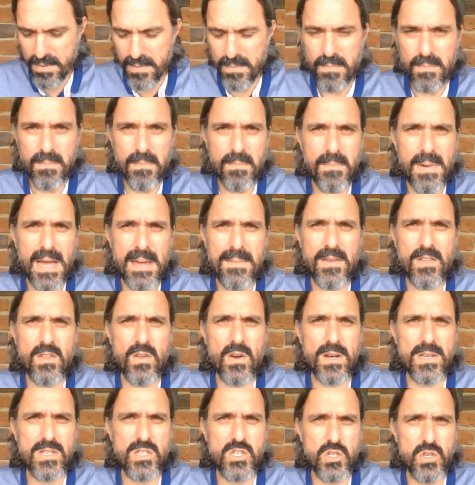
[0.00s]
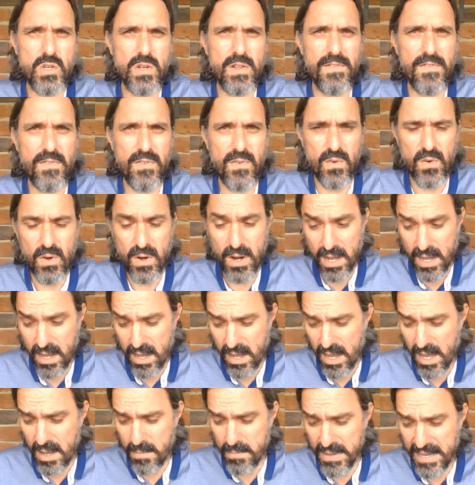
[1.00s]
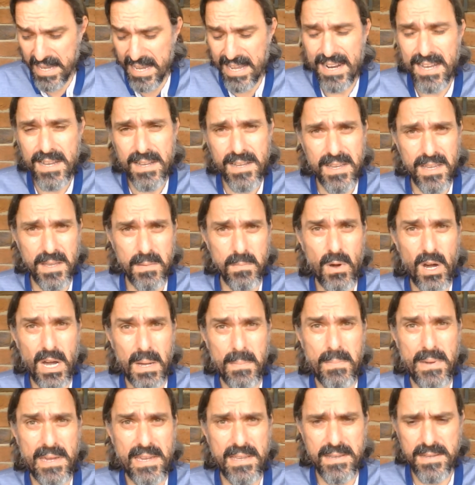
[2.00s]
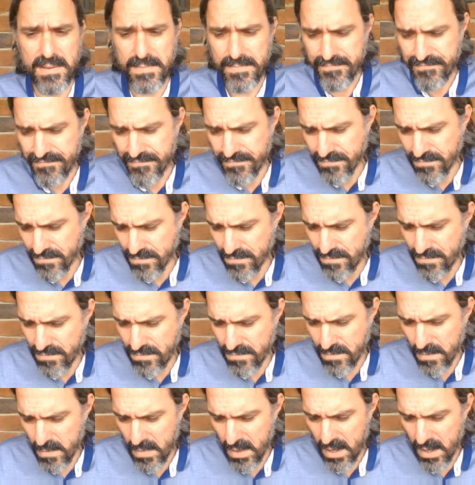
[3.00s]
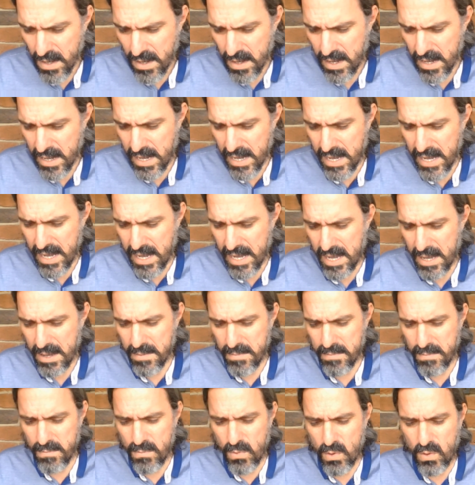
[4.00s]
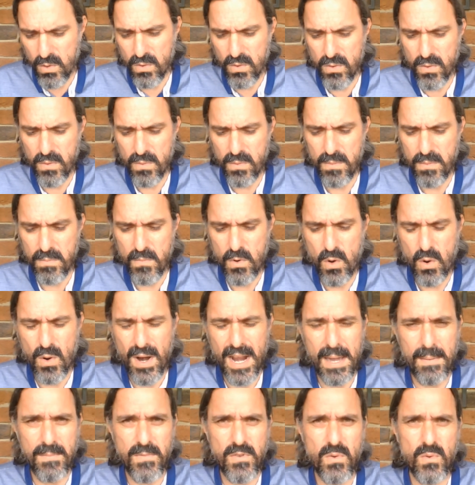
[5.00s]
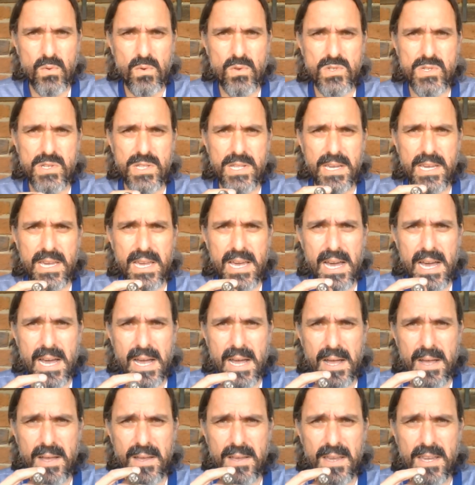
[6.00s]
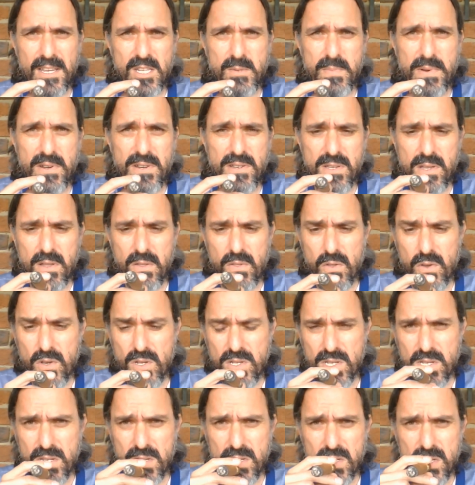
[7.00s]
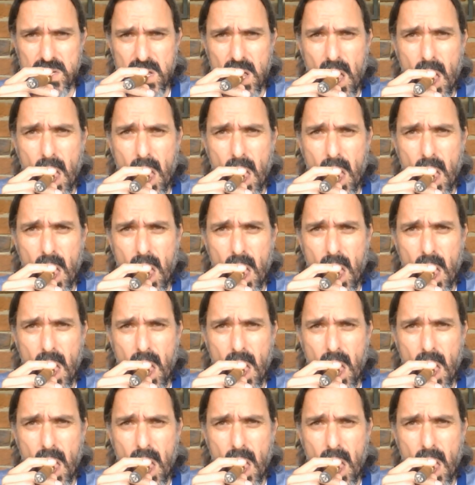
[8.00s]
maybe not as suited for a beginner, in my opinion. More aimed towards the experienced enthusiasts.